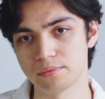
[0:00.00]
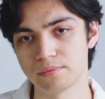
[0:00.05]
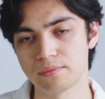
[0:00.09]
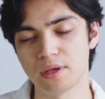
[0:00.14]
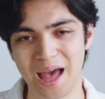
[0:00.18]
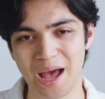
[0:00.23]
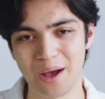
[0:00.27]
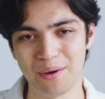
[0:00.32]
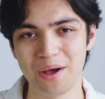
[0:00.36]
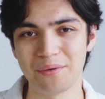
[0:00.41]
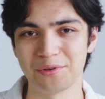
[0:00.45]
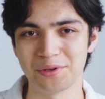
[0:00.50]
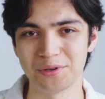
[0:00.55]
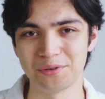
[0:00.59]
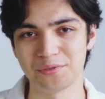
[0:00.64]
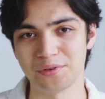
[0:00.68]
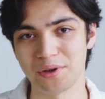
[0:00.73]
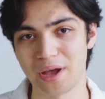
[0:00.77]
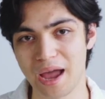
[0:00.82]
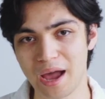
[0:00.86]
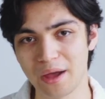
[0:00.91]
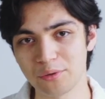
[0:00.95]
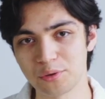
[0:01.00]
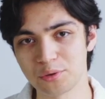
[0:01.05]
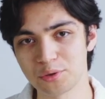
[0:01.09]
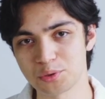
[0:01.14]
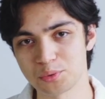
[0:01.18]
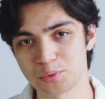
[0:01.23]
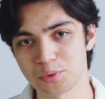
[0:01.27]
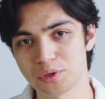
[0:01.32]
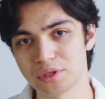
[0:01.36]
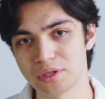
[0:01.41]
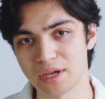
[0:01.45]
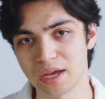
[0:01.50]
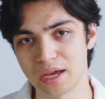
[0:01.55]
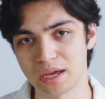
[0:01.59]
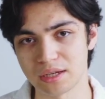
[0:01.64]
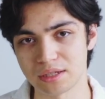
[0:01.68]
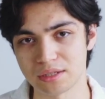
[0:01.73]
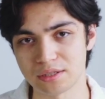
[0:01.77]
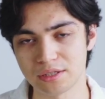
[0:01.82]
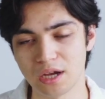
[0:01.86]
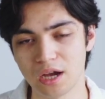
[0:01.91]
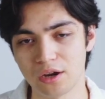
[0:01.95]
However, for aloes wood
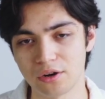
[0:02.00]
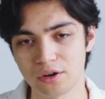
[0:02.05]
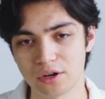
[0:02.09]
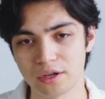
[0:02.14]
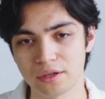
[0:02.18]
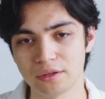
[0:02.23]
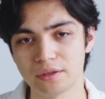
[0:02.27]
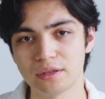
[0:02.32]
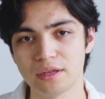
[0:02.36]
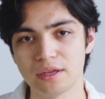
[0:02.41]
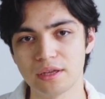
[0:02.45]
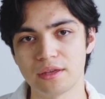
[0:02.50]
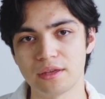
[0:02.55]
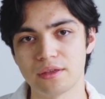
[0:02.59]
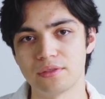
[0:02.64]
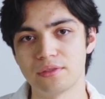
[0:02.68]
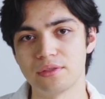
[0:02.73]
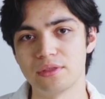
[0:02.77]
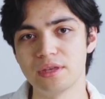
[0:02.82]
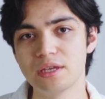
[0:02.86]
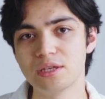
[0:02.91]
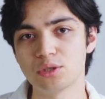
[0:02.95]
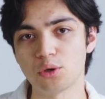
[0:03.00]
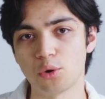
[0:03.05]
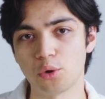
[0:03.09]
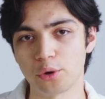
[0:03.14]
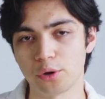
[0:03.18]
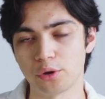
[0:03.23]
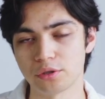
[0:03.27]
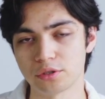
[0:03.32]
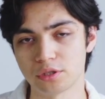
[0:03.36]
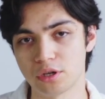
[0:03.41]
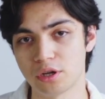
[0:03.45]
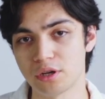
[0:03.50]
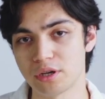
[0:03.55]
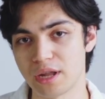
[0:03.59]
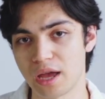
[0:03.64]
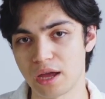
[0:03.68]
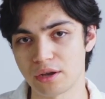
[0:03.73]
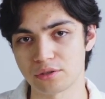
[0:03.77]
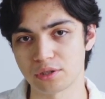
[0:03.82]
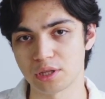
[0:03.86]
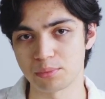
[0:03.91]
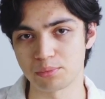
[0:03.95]
and Kyara, these oils are not
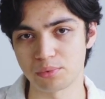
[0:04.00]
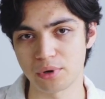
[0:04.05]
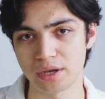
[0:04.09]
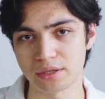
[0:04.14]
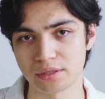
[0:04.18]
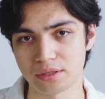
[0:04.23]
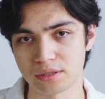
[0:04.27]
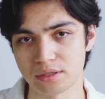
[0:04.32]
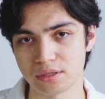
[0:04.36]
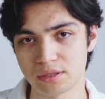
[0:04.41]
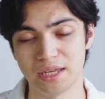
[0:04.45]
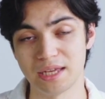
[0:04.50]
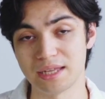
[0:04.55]
naturally present.